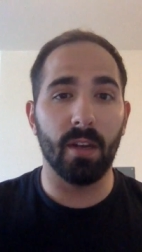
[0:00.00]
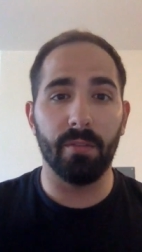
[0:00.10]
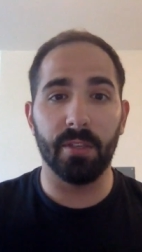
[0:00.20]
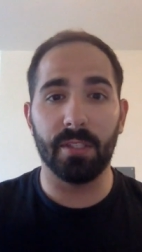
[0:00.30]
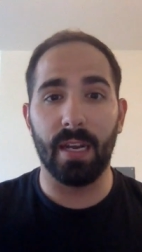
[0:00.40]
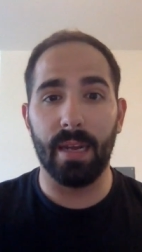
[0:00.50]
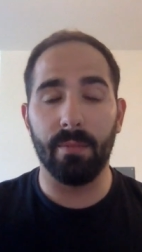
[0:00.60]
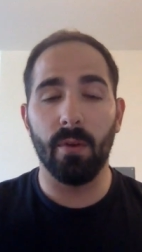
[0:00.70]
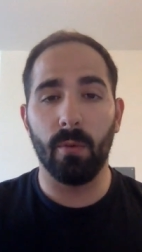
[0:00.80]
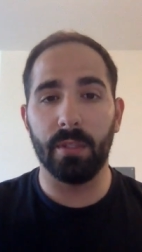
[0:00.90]
of your time
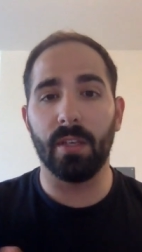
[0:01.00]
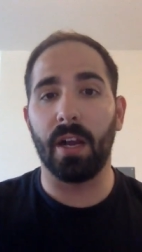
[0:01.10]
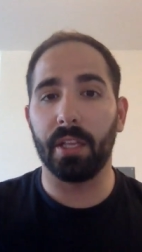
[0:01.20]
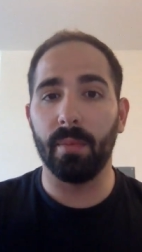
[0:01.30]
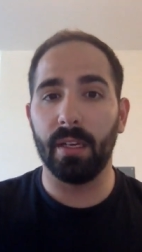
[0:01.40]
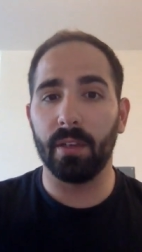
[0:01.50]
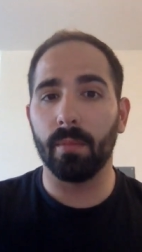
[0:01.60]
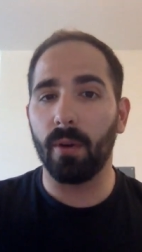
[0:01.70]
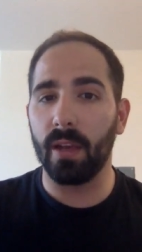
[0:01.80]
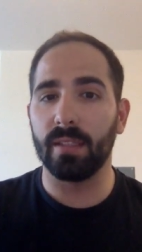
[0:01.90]
when documenting your
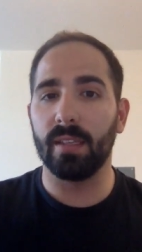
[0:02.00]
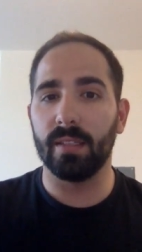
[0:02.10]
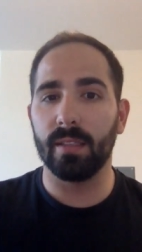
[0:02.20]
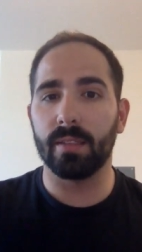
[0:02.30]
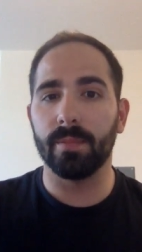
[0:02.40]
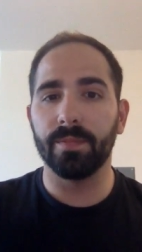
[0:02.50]
processes.